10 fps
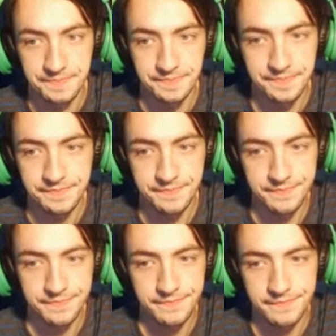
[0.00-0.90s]

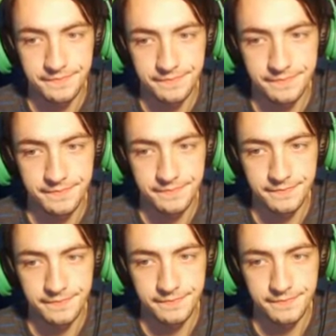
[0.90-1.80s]

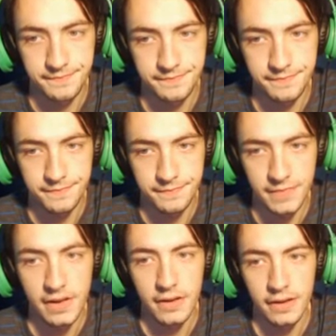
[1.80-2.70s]

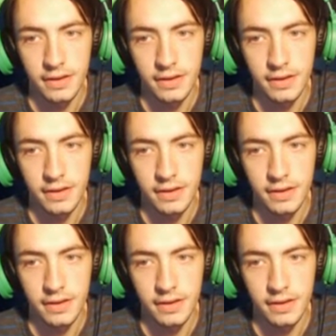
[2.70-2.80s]
Nobody speaks.